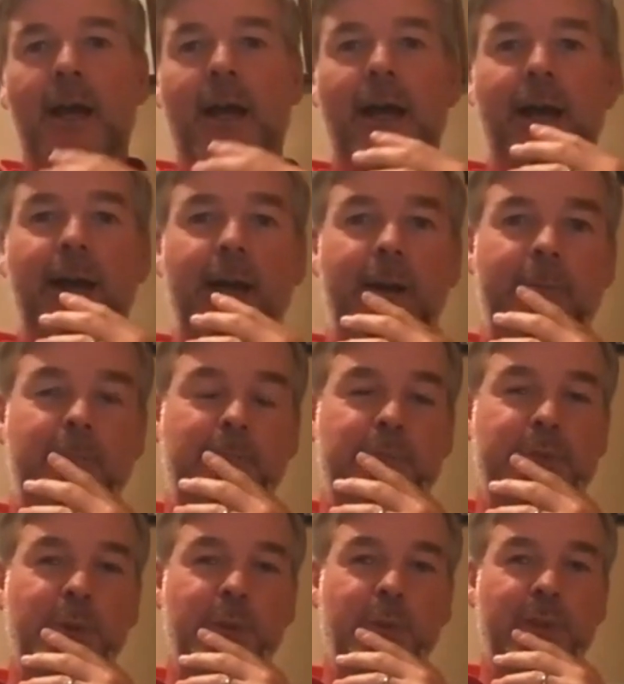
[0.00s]

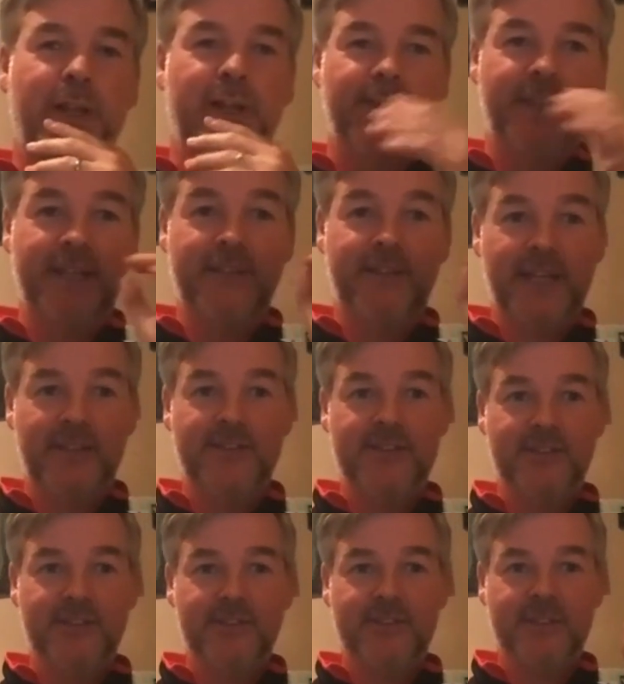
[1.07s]
So I think that
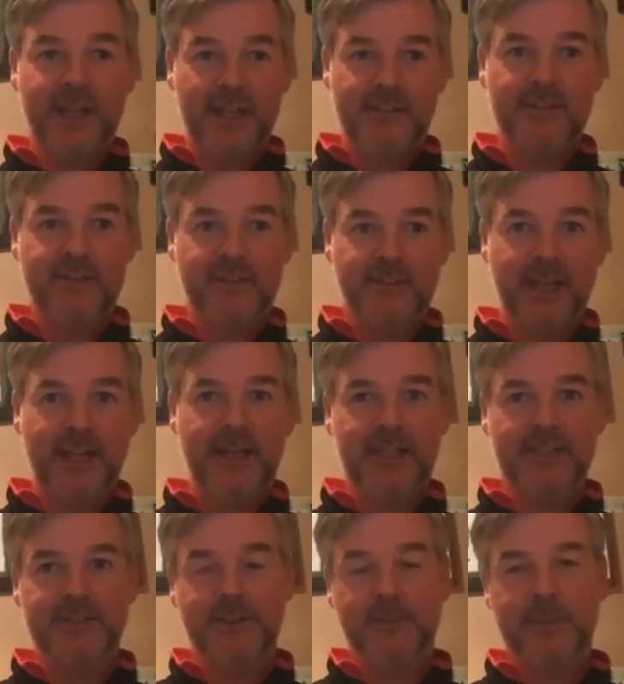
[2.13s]

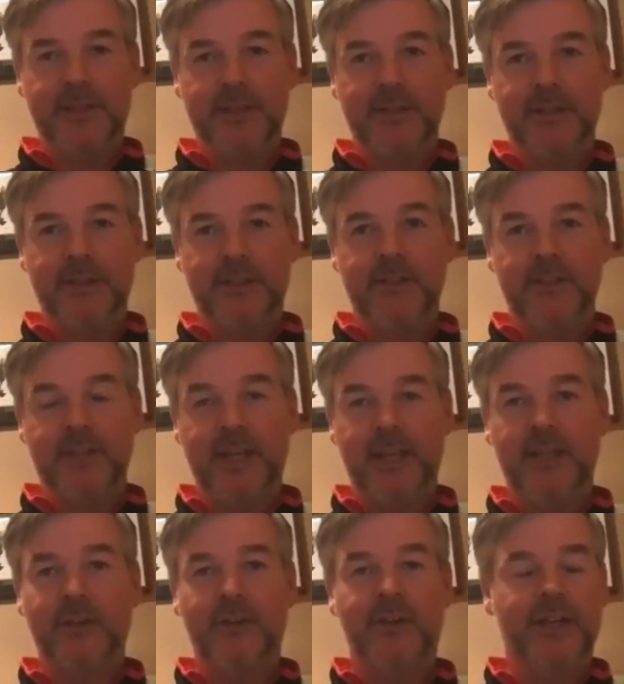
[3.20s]
has to be the
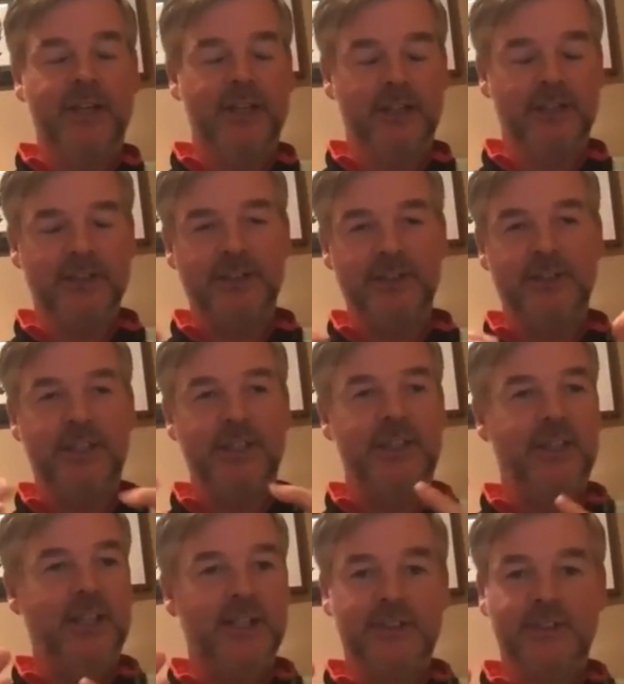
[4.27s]
key ingredient. And as I said,
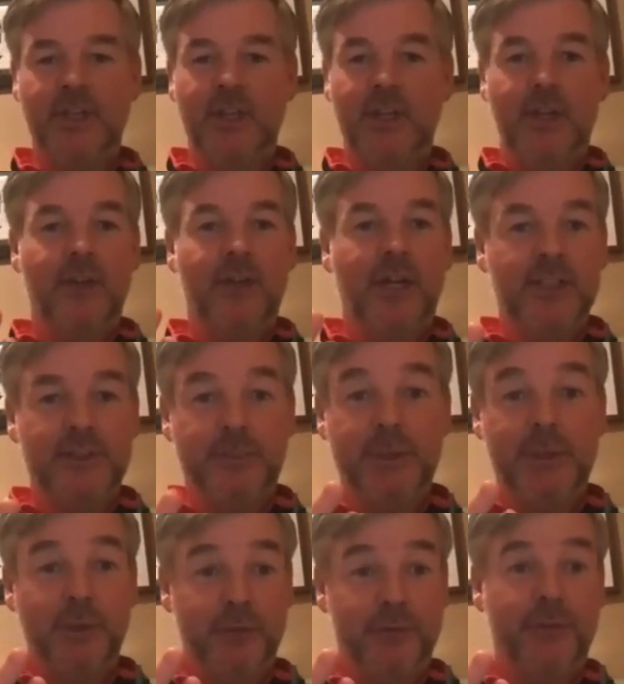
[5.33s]
yes, there has to be
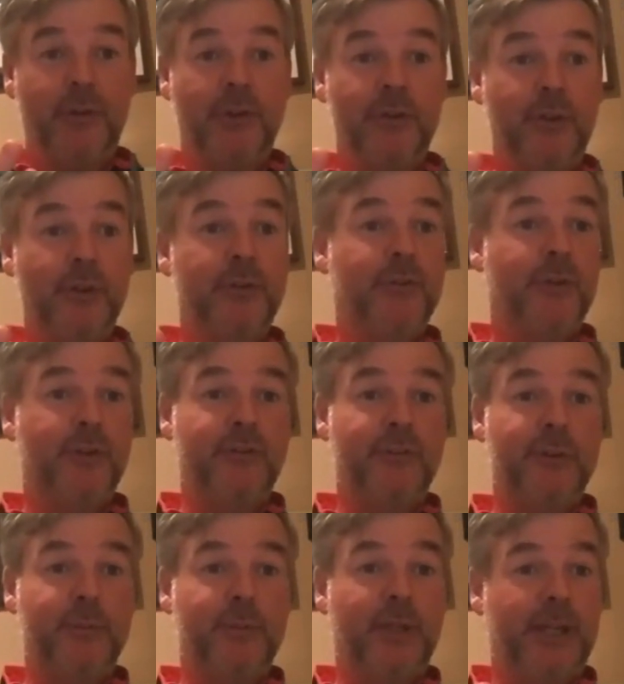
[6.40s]
good fun
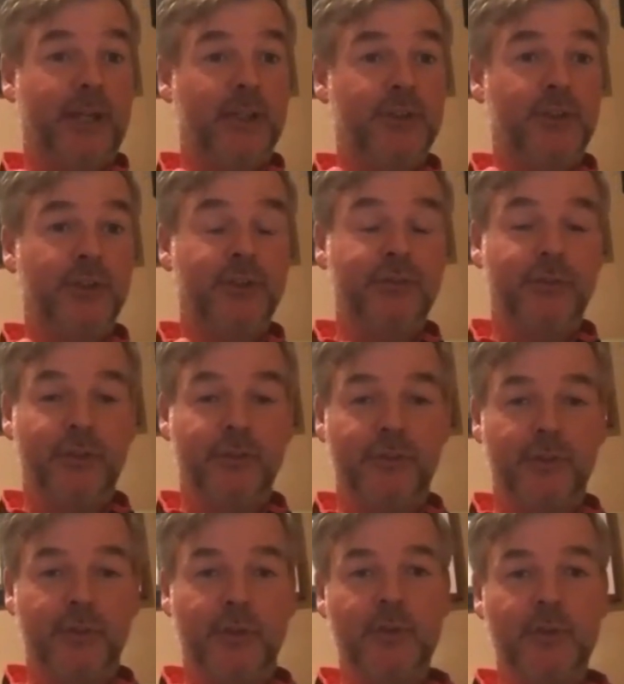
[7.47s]
for the players, good fun
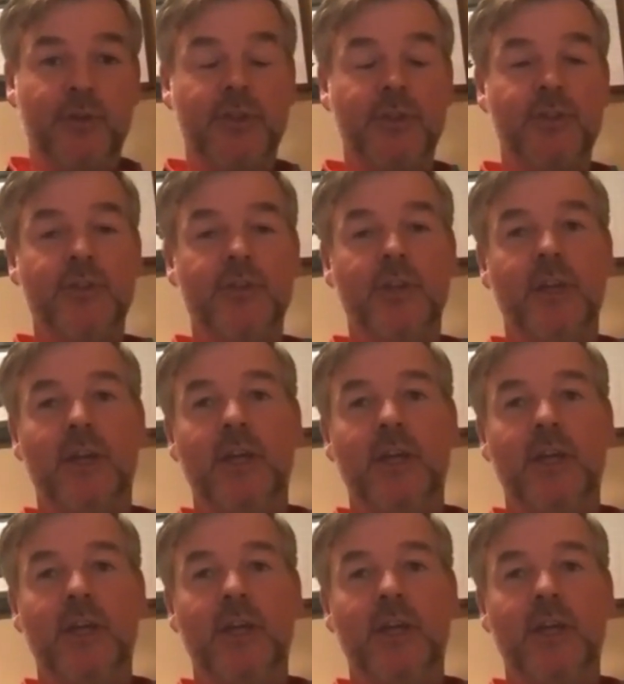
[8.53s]
for the coaches.